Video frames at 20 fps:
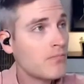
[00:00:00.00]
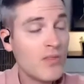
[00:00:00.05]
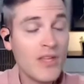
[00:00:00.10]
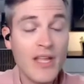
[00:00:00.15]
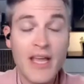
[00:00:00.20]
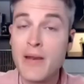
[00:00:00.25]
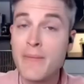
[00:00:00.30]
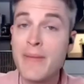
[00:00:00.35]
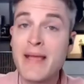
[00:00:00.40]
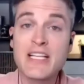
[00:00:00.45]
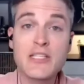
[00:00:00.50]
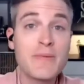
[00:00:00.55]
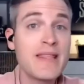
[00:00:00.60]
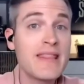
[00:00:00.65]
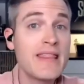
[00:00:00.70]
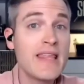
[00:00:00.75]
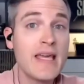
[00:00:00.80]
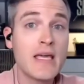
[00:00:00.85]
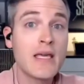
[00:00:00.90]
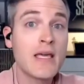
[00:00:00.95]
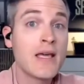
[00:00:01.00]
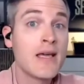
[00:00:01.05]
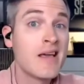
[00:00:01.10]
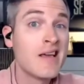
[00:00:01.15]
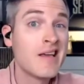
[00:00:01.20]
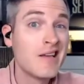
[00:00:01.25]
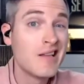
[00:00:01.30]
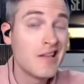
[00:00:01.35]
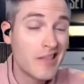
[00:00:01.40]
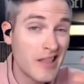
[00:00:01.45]
And it makes me think
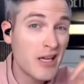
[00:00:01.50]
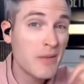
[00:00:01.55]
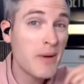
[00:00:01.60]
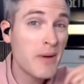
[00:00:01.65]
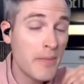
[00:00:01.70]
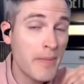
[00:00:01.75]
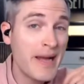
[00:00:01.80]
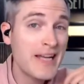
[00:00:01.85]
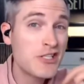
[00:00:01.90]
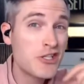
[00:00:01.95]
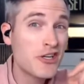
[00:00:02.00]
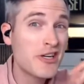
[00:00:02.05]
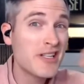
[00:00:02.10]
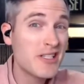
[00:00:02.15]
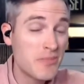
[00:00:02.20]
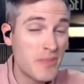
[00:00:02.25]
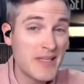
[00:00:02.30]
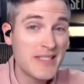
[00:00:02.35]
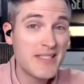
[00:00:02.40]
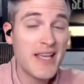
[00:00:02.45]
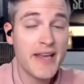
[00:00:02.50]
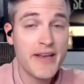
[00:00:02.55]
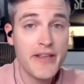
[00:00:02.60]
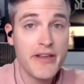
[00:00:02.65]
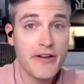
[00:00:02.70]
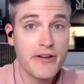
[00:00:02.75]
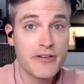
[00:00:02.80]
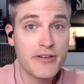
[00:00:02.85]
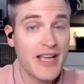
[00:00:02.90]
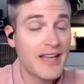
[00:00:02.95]
about my journey. It's been 10
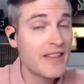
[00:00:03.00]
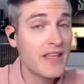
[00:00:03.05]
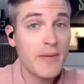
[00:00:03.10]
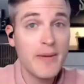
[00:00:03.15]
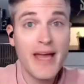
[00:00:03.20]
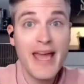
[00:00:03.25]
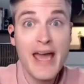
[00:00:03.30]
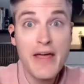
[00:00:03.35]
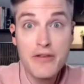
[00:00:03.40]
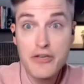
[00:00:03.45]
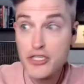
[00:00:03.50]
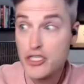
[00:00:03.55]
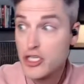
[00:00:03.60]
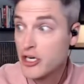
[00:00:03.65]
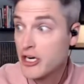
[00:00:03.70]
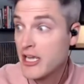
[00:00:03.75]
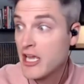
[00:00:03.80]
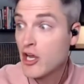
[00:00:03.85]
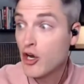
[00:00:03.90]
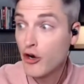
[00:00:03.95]
years. I think about Heather's journey.